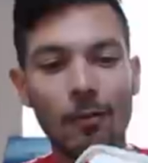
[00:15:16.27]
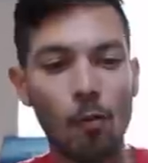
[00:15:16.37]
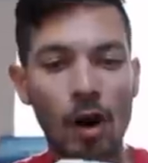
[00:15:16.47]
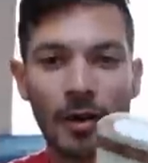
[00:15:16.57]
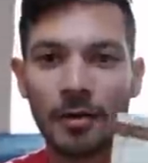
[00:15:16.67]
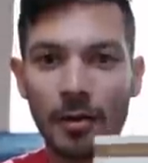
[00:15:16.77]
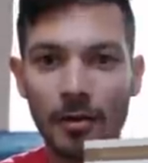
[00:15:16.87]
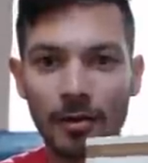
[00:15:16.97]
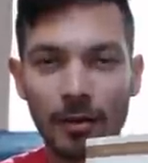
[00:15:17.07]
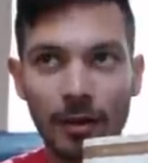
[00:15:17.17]
one
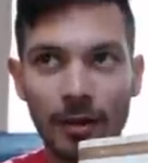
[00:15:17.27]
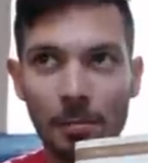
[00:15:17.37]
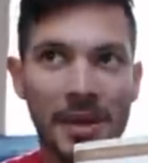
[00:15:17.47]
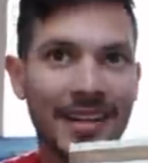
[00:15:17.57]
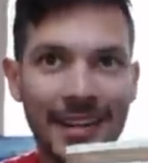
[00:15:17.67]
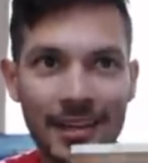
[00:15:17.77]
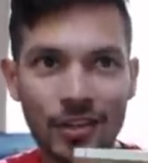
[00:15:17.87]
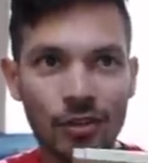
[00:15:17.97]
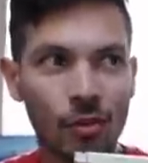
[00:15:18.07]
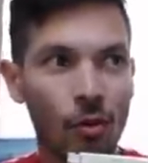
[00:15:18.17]
uh,
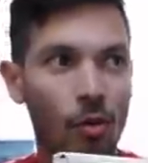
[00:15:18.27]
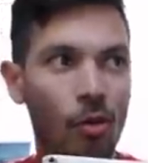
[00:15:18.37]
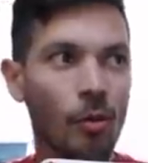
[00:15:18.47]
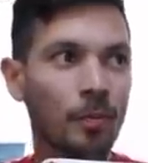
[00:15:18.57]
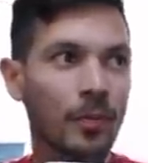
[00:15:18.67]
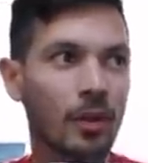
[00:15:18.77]
meditation or